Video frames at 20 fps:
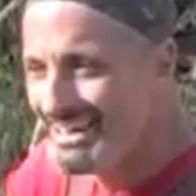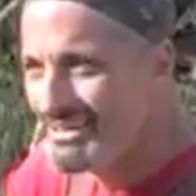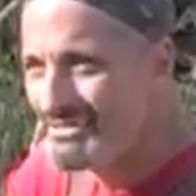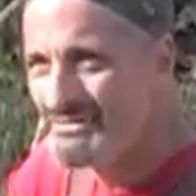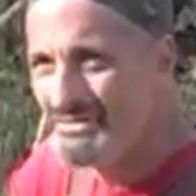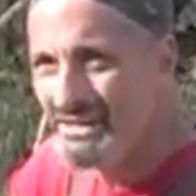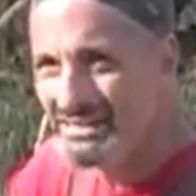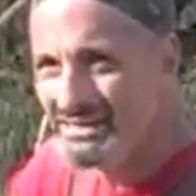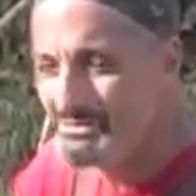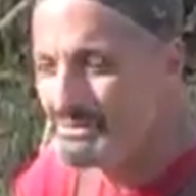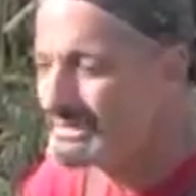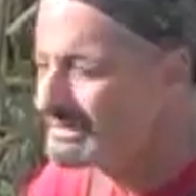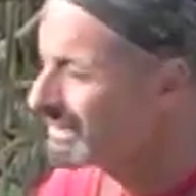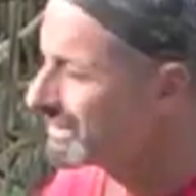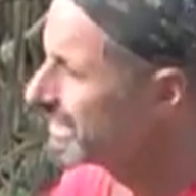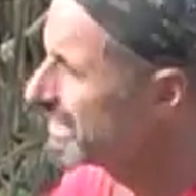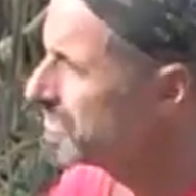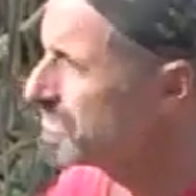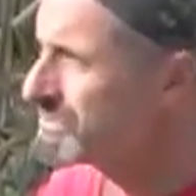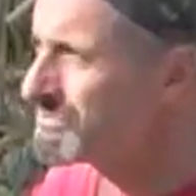investments in
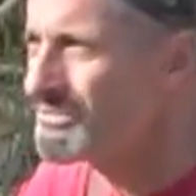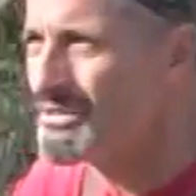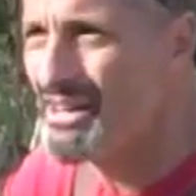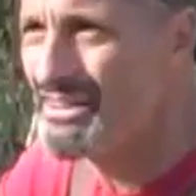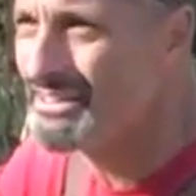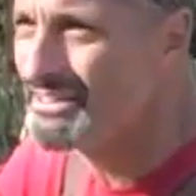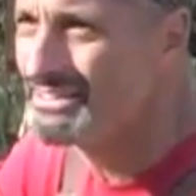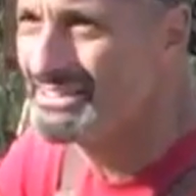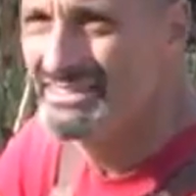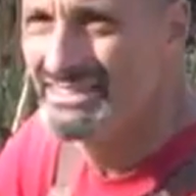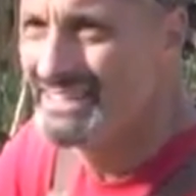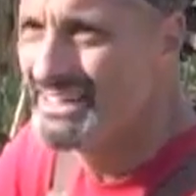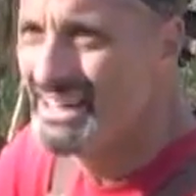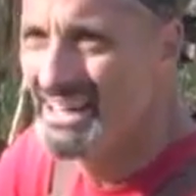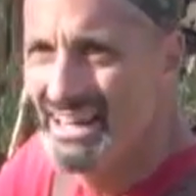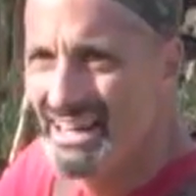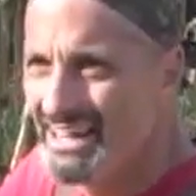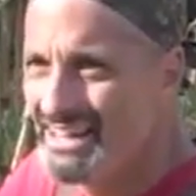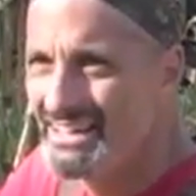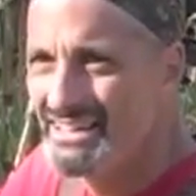Lehman Brothers,
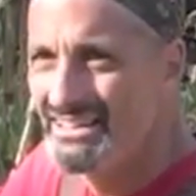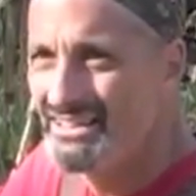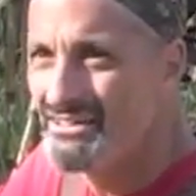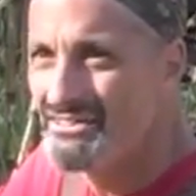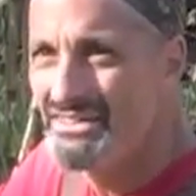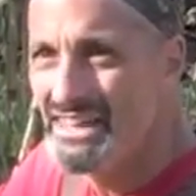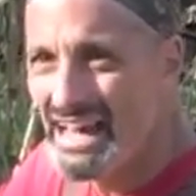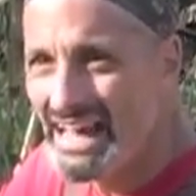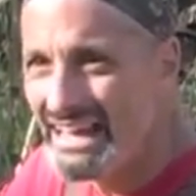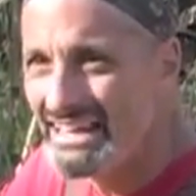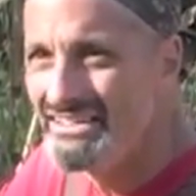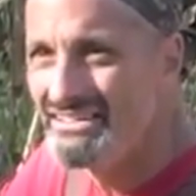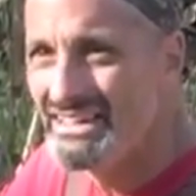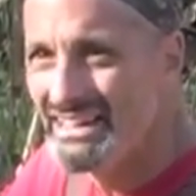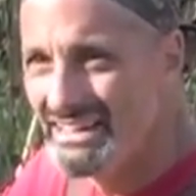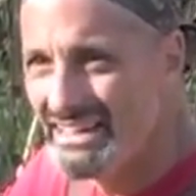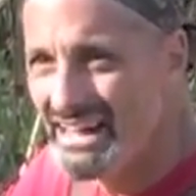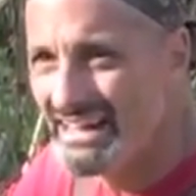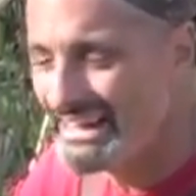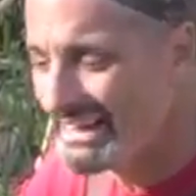you know, that you
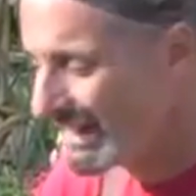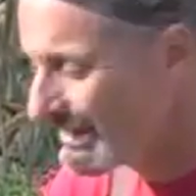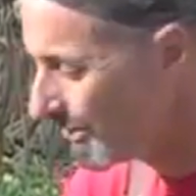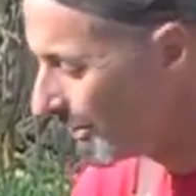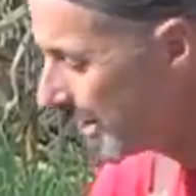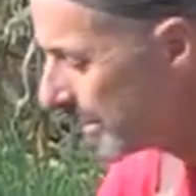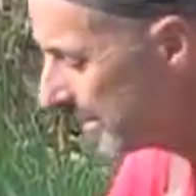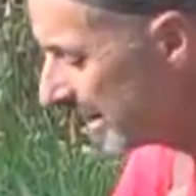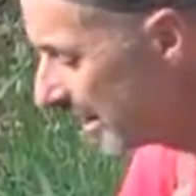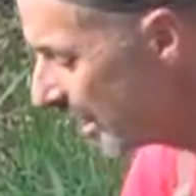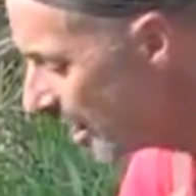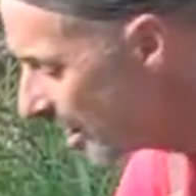cannot count on. I mean,